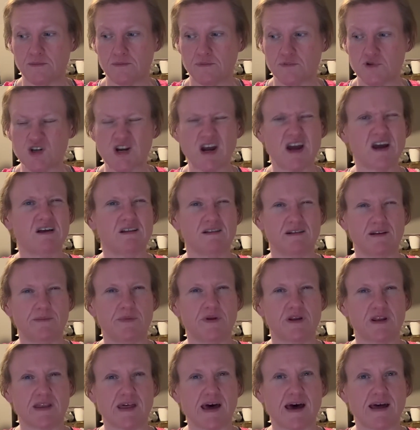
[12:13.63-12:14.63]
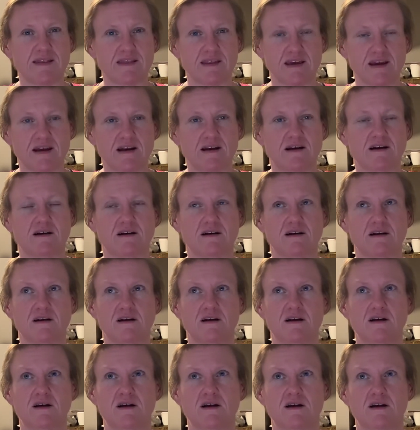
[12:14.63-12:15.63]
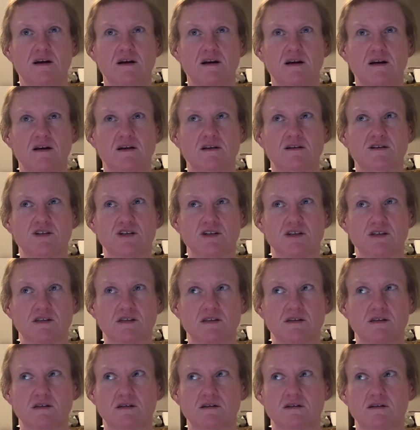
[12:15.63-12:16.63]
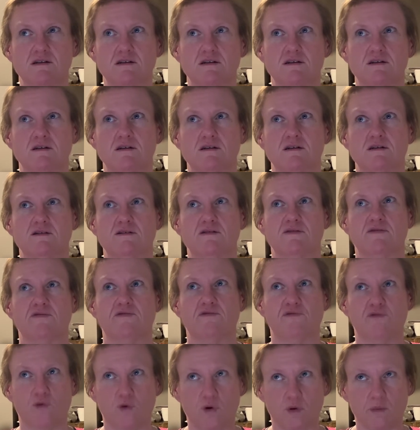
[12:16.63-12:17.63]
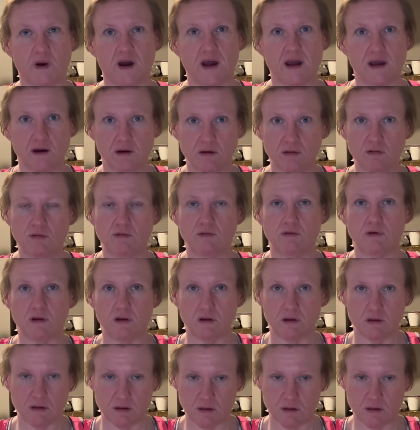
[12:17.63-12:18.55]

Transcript: track a little bit of that there, just for my own